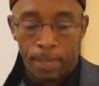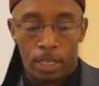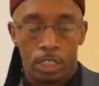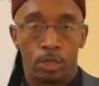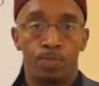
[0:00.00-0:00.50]

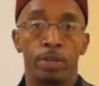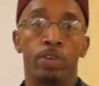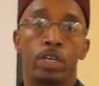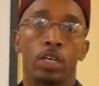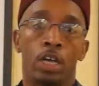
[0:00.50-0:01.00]

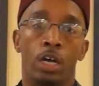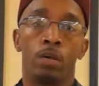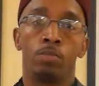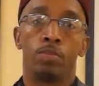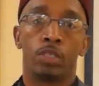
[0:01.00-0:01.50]
Spirit
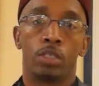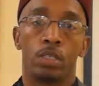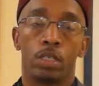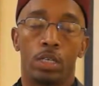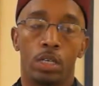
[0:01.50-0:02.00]
comes,
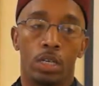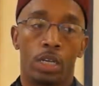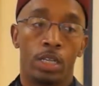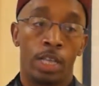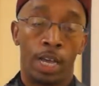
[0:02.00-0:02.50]

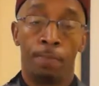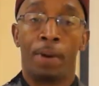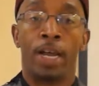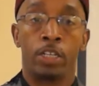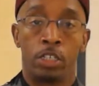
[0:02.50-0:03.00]
the
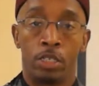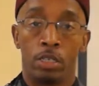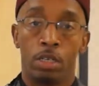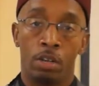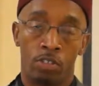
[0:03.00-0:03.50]
etymology
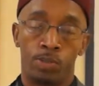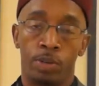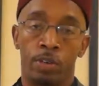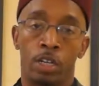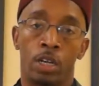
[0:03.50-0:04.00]
of
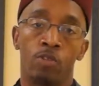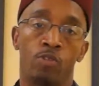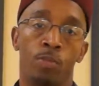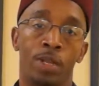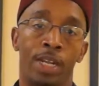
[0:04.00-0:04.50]
spirit
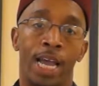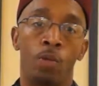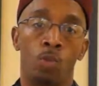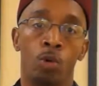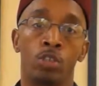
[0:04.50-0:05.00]
comes from the
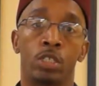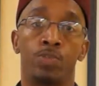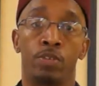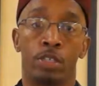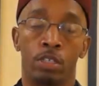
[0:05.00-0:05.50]
Latin word
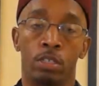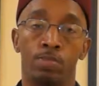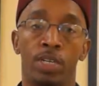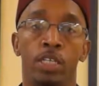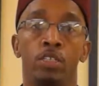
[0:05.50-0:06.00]

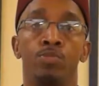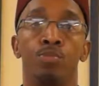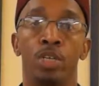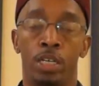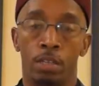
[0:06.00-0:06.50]
spiritus, meaning to
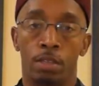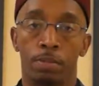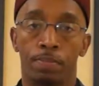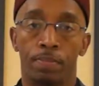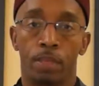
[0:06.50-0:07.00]
breathe.
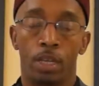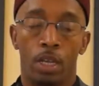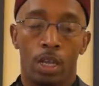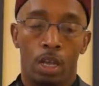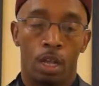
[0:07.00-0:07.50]

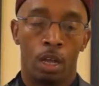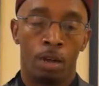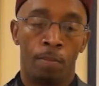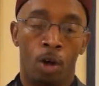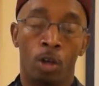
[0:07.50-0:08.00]

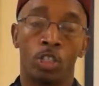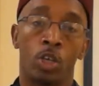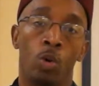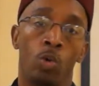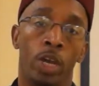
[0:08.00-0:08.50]

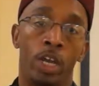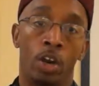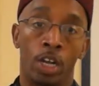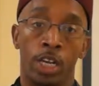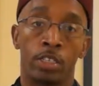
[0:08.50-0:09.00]
Also in
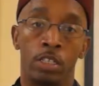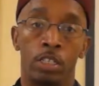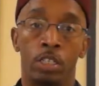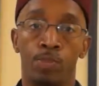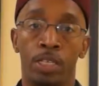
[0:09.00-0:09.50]
our
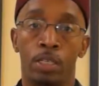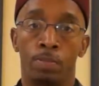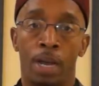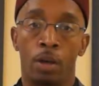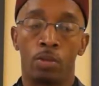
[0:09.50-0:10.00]
lessons it speaks
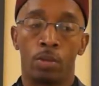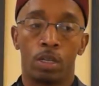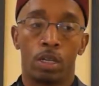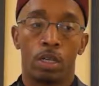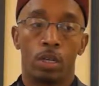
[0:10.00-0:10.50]
about
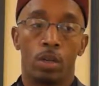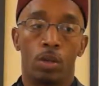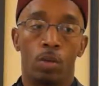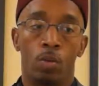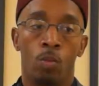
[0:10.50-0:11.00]

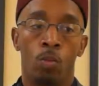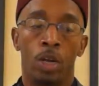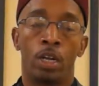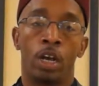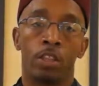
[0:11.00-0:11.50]

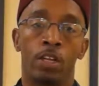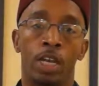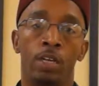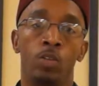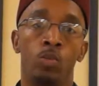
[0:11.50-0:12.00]
what other
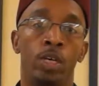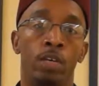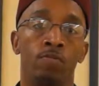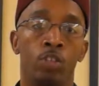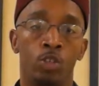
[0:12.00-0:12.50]
name do we
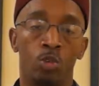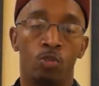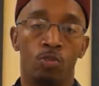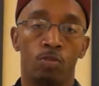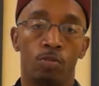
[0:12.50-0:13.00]
give the
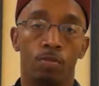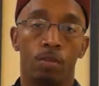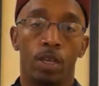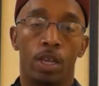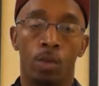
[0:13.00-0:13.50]
truth?
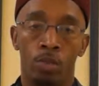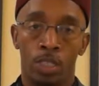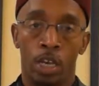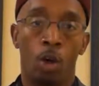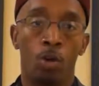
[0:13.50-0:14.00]
And we
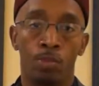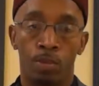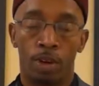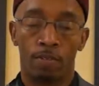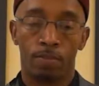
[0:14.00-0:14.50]
say holy
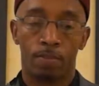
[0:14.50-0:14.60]
breath.